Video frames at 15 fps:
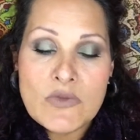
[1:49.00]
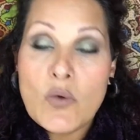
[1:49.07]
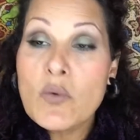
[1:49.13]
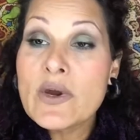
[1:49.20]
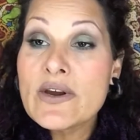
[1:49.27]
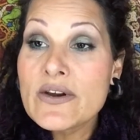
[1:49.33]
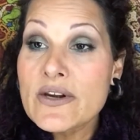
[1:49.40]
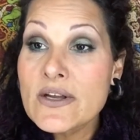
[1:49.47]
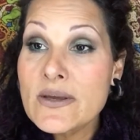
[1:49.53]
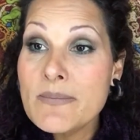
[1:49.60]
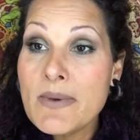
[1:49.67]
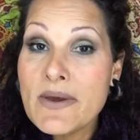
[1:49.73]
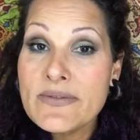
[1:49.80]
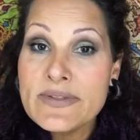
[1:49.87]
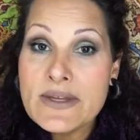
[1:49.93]
weird
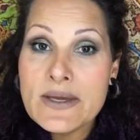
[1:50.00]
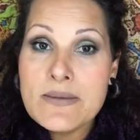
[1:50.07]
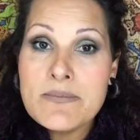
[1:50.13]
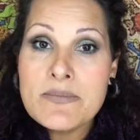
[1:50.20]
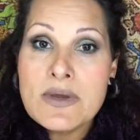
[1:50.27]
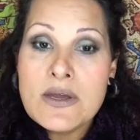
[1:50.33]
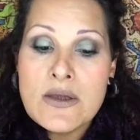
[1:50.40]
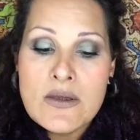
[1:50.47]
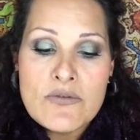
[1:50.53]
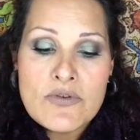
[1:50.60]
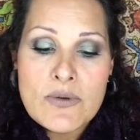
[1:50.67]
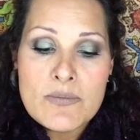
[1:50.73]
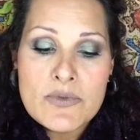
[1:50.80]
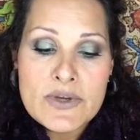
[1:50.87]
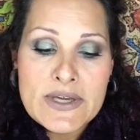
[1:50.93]
about them
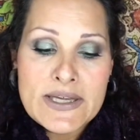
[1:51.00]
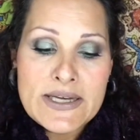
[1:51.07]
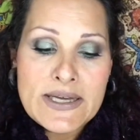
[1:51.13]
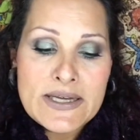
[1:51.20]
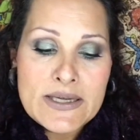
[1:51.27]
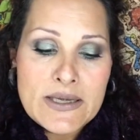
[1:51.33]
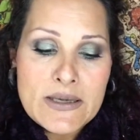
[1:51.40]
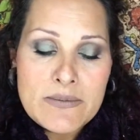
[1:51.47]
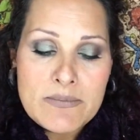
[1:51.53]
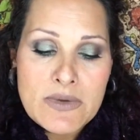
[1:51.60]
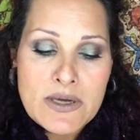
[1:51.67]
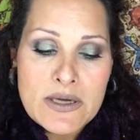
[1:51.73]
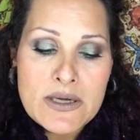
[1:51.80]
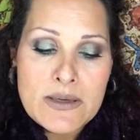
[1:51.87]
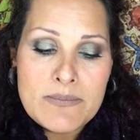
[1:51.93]
from looking at them.
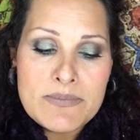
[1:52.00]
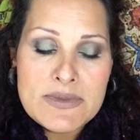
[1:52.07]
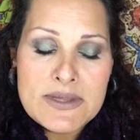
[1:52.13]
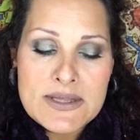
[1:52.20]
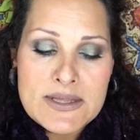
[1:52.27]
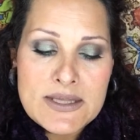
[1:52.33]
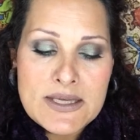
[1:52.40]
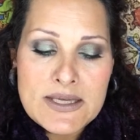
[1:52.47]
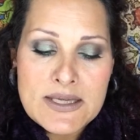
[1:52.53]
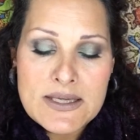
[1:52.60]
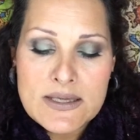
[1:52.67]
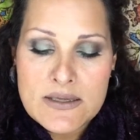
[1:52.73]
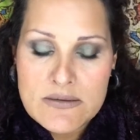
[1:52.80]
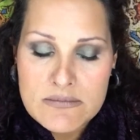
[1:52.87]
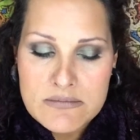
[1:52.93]

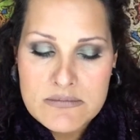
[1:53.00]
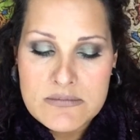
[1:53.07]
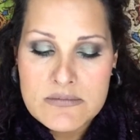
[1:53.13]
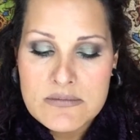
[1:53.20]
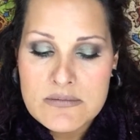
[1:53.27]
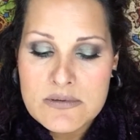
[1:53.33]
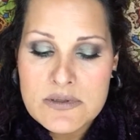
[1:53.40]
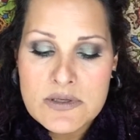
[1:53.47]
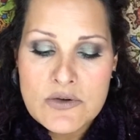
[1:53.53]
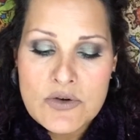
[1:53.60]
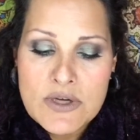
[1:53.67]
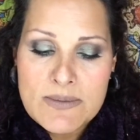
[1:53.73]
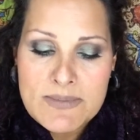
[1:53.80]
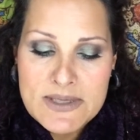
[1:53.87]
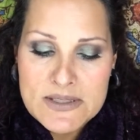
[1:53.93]
The
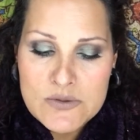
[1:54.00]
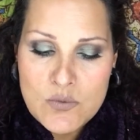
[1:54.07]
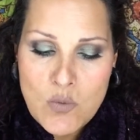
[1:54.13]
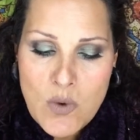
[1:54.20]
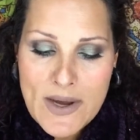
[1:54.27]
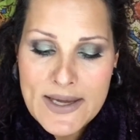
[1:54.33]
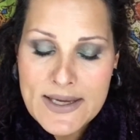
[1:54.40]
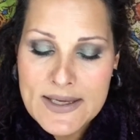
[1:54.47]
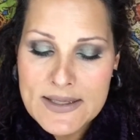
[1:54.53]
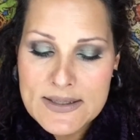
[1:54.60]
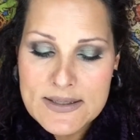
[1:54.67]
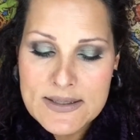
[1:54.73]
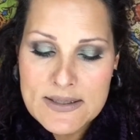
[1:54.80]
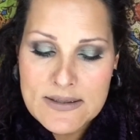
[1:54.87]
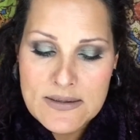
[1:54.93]
cream is
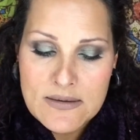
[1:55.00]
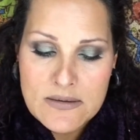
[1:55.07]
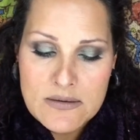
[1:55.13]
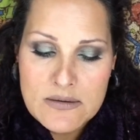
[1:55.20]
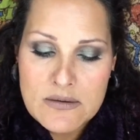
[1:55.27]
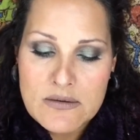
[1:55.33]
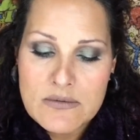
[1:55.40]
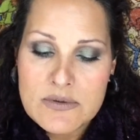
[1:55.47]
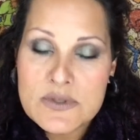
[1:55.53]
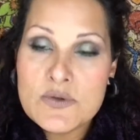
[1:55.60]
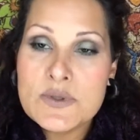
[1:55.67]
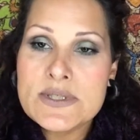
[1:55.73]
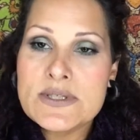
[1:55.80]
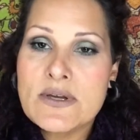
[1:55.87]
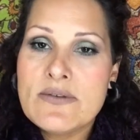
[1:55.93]
white. Oh, it
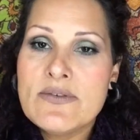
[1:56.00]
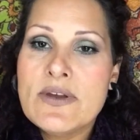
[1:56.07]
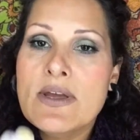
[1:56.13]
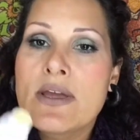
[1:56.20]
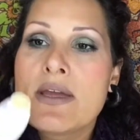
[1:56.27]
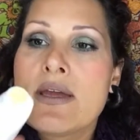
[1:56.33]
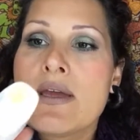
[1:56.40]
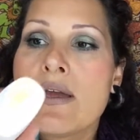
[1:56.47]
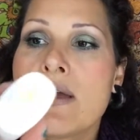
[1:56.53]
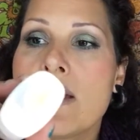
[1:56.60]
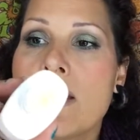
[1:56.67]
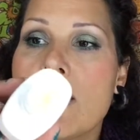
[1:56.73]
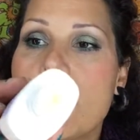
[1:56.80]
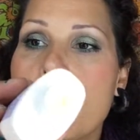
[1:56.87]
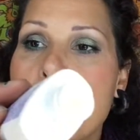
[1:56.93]
twists off.
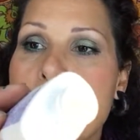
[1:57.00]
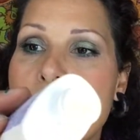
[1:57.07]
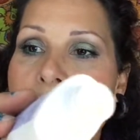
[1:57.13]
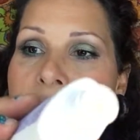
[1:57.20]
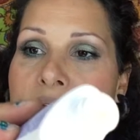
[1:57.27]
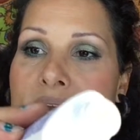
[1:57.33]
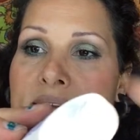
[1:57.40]
But